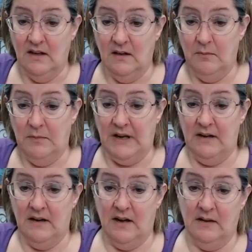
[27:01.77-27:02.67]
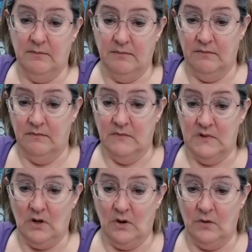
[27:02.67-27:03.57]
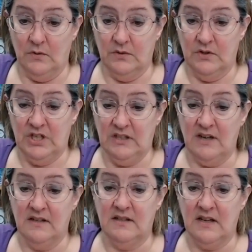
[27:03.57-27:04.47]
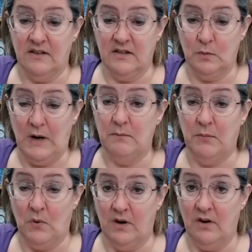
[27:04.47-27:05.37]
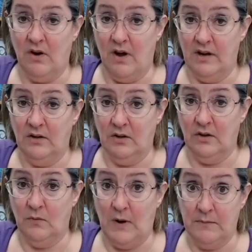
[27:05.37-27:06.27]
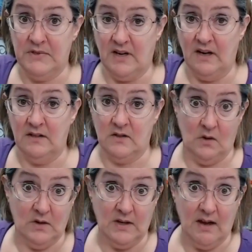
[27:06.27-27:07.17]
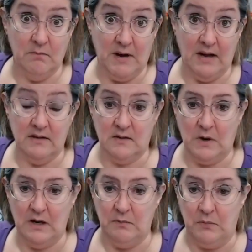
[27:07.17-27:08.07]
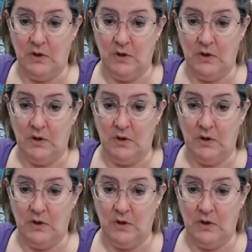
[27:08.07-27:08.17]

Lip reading: But so she does sell Suedeboard on her website, so you can look to the Suedeboard.